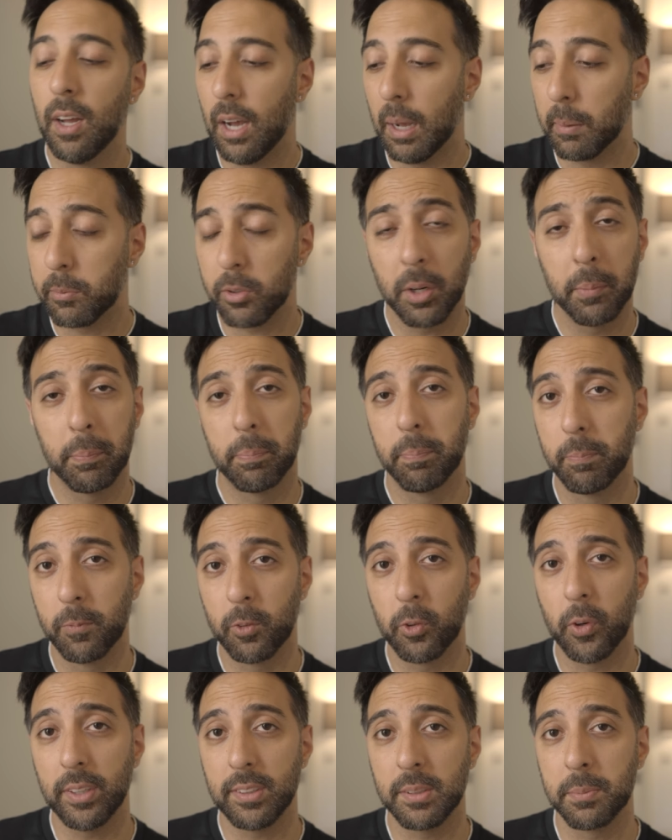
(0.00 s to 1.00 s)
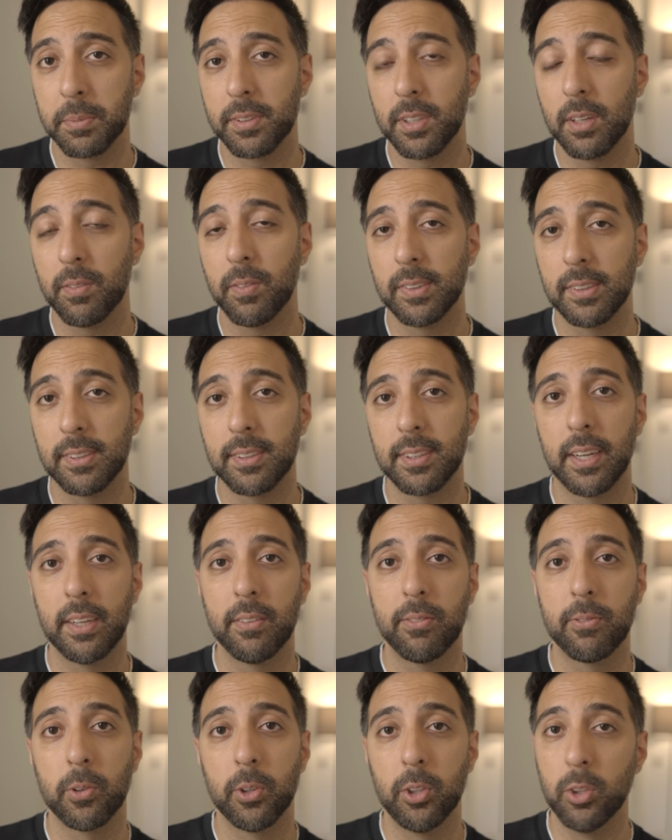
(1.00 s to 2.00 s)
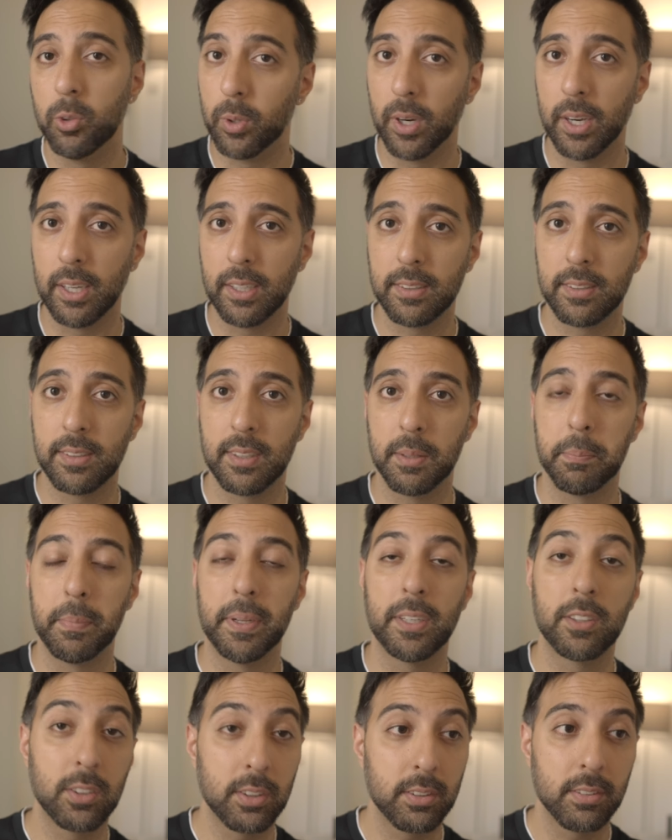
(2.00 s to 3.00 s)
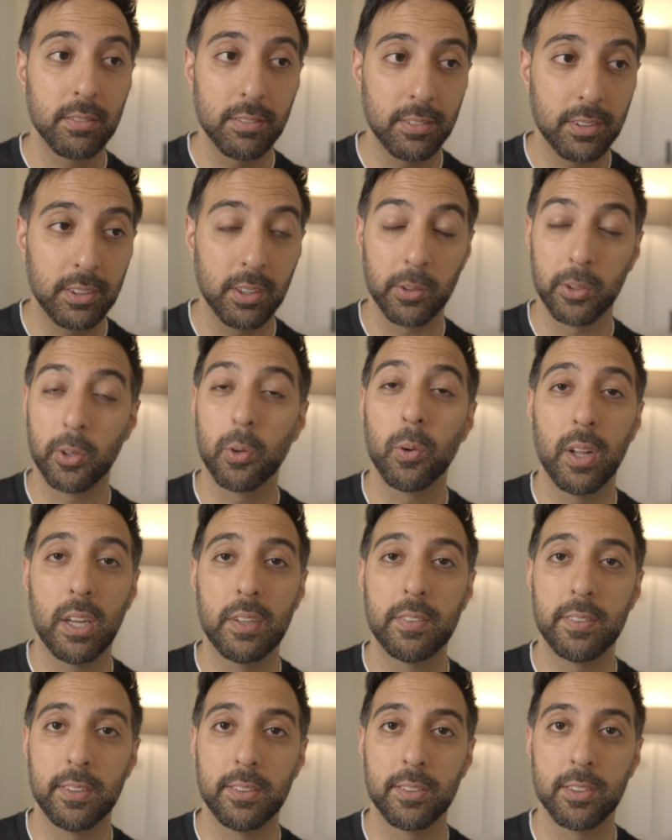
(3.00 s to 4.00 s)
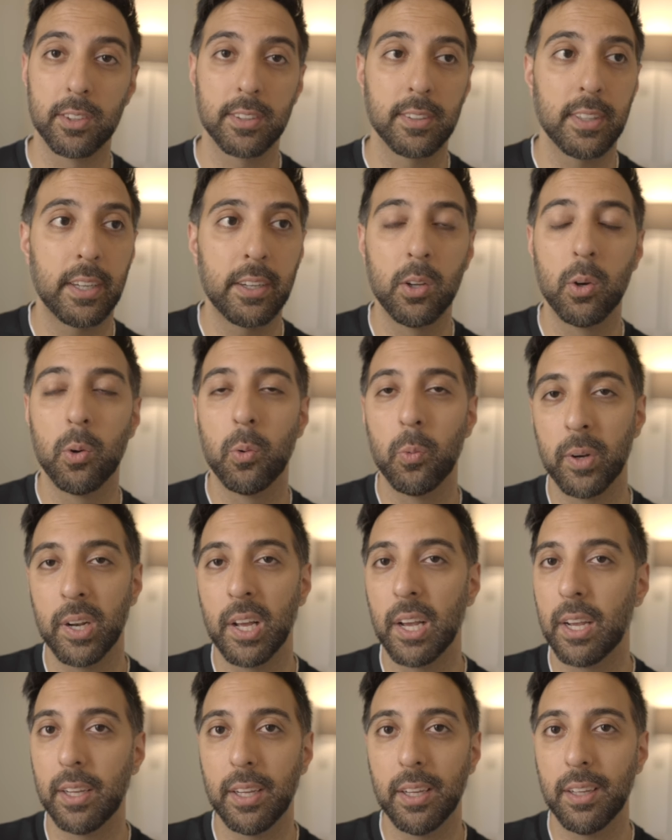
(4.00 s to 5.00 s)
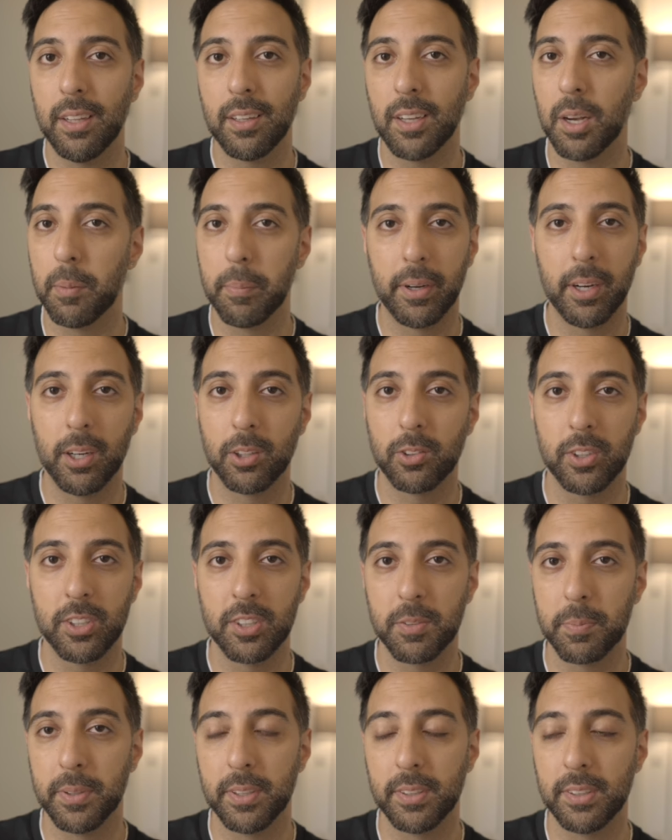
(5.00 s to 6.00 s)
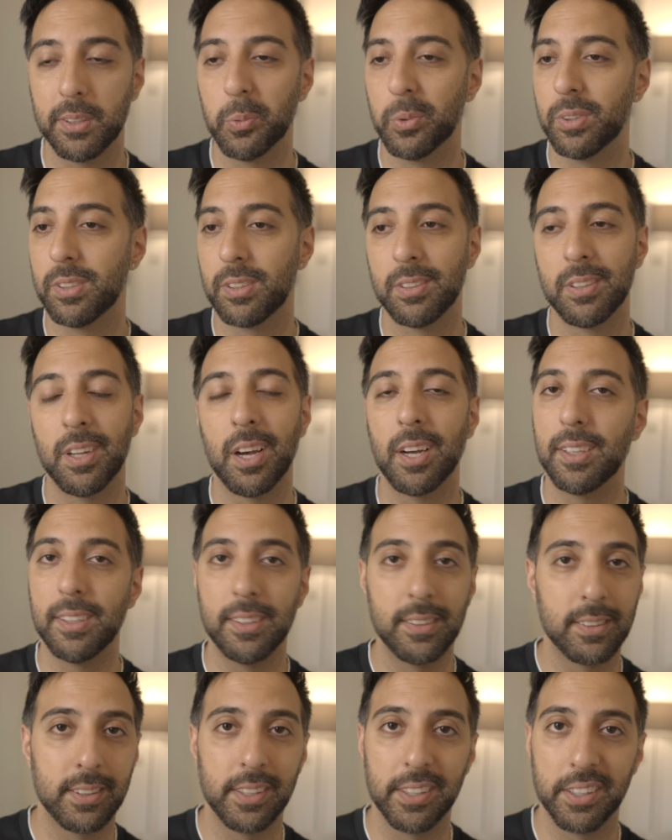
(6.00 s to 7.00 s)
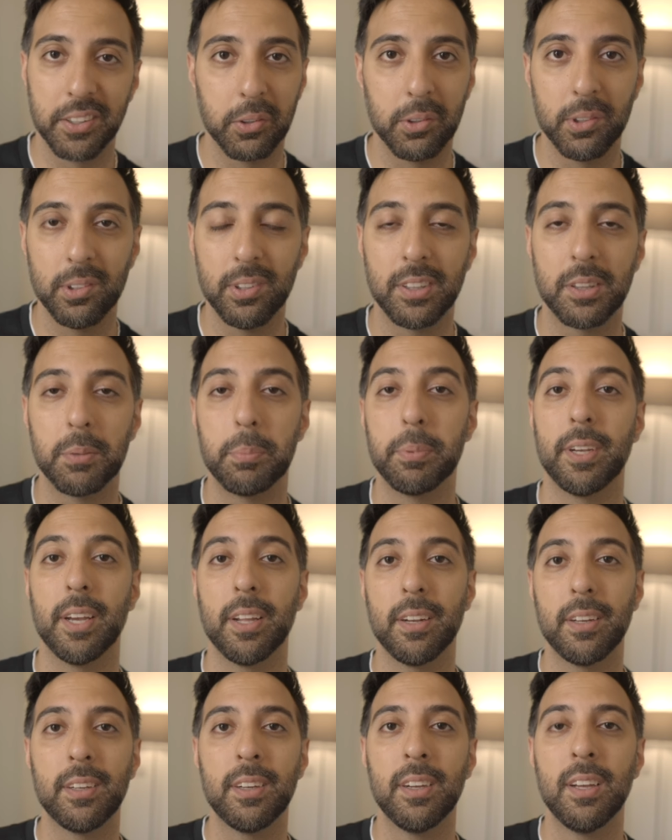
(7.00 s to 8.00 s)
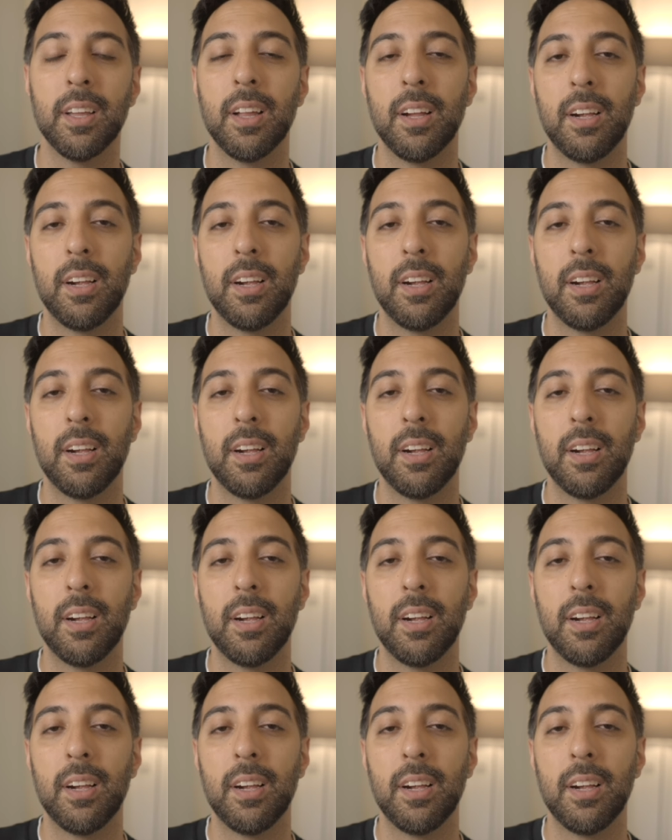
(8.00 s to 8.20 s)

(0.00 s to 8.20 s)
I'm trying to create some stuff on the side for you guys that makes, you know, your lives easier, because I know when I got my hair transplant, it was not easy at all at the beginning.